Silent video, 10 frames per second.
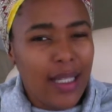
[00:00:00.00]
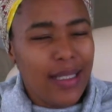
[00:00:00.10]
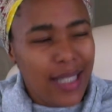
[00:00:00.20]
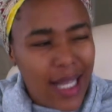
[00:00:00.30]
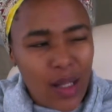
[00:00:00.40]

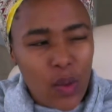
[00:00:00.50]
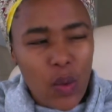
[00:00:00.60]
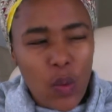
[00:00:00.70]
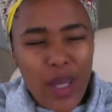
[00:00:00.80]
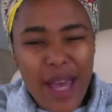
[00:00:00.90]
Now,
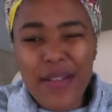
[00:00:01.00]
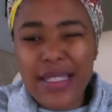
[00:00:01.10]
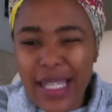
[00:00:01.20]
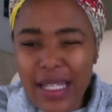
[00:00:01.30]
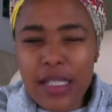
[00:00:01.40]
we have a
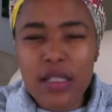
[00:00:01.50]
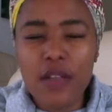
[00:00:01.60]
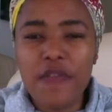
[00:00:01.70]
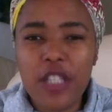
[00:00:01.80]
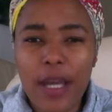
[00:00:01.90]
tendency
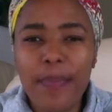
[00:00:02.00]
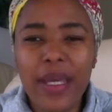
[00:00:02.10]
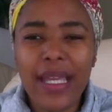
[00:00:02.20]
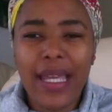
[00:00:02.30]
of jumping